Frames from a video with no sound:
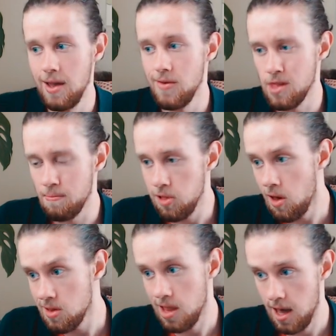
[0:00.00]
The
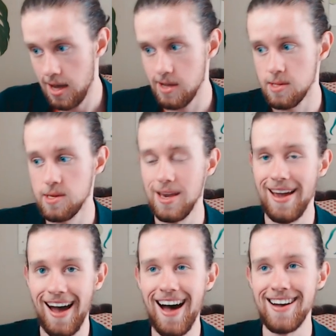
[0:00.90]
plot lines
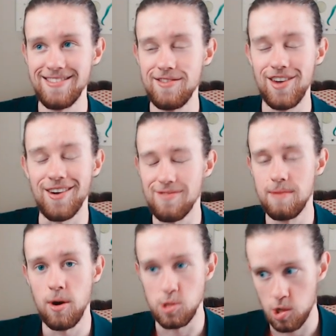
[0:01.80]
aren't, you know, the
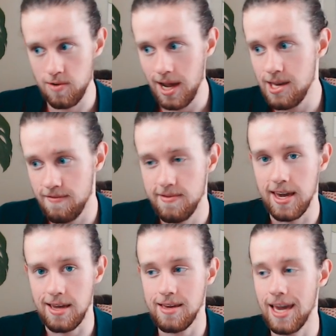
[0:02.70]
most creative
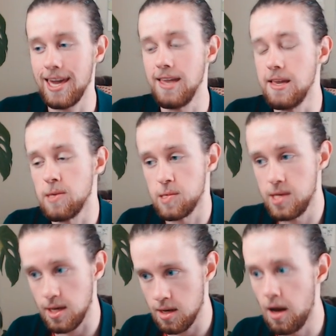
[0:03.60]
thing. Yeah, again, it's a
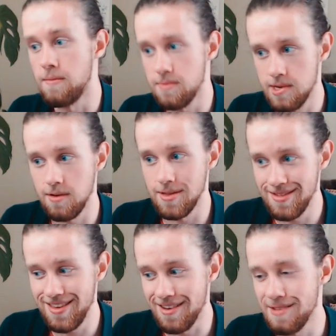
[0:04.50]
sitcom, so
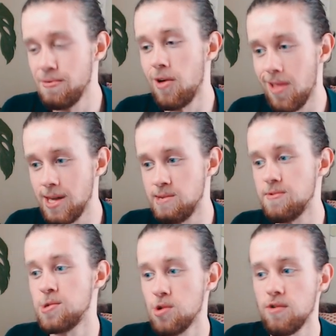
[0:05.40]
you know, the plot lines of the
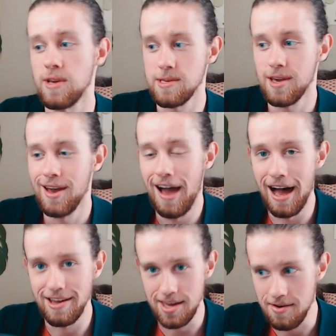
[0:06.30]
stories
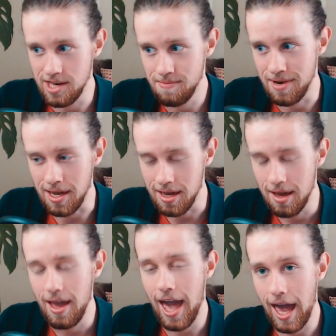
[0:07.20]
aren't going to be
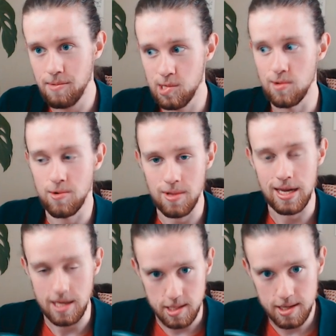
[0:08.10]
absolutely
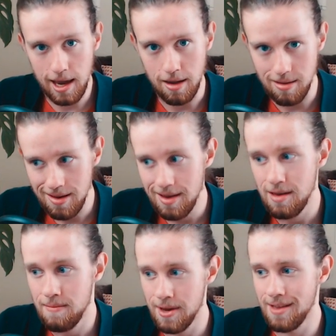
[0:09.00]
insane.
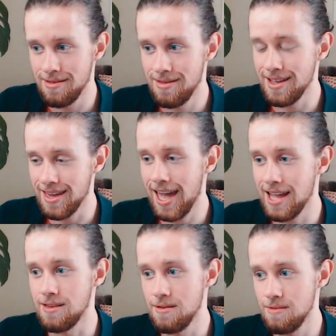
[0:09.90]
But then
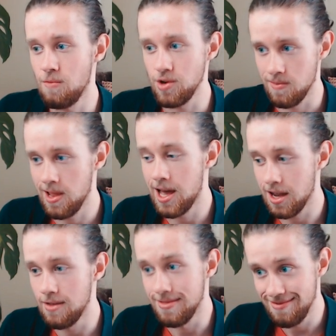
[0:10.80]
again, what you're relying
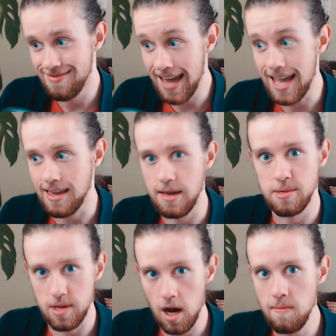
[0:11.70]
on then is
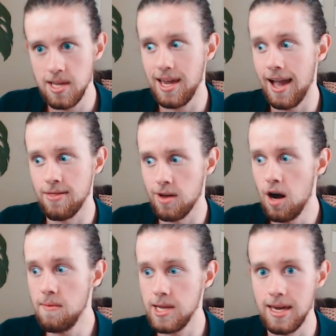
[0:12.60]
the comedy, and the
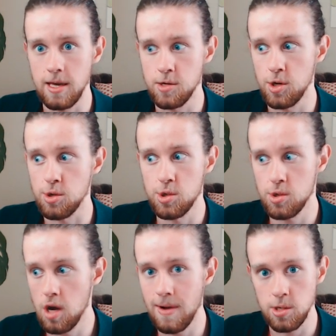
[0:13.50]
comedy is just
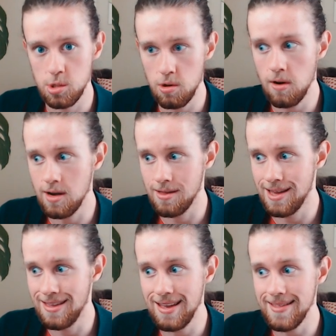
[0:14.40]
so much stronger
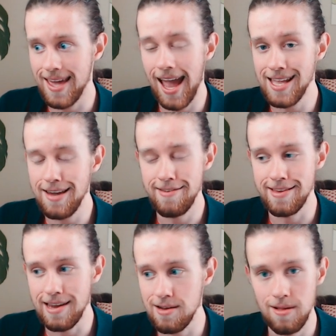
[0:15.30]
than nearly any other
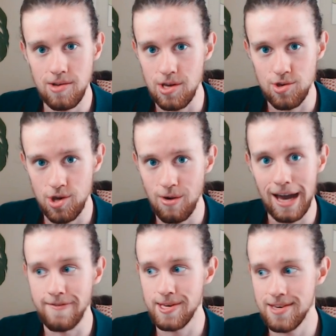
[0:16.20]
Nickelodeon show
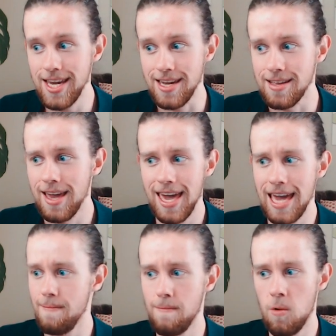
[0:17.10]
I've seen.
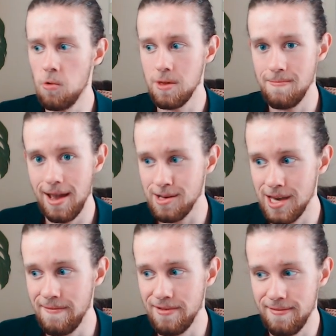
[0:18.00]
It more than makes
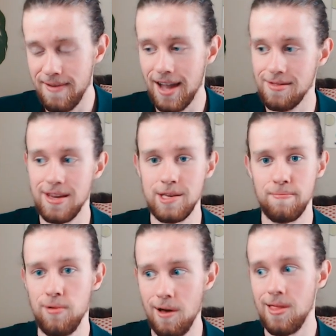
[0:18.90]
up for the fact that it's a
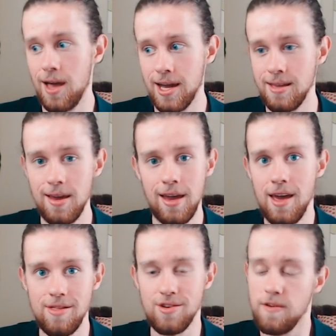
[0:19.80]
plotline
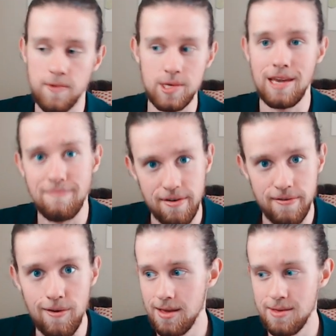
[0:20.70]
that you've seen
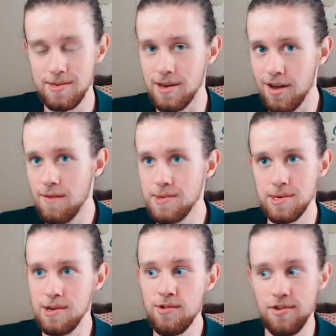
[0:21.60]
before. Sitcoms are
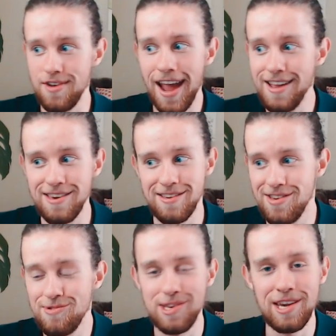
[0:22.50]
still created, new
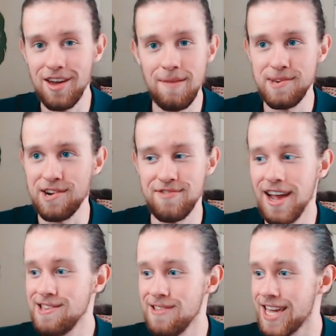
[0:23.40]
sitcoms are
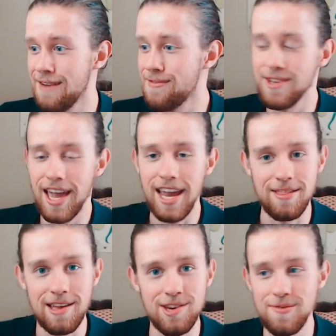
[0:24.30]
created like every day, and
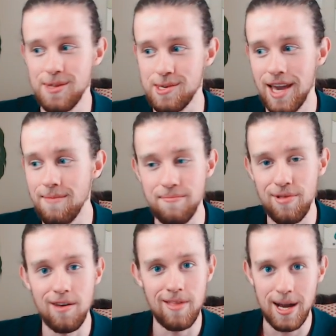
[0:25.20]
they're doing the same
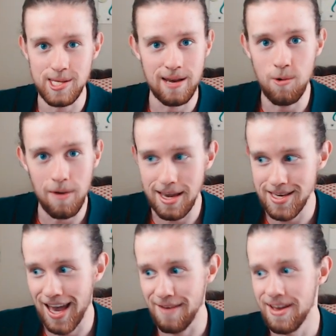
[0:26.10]
plot lines they always
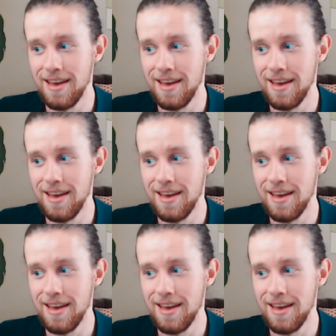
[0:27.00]
have.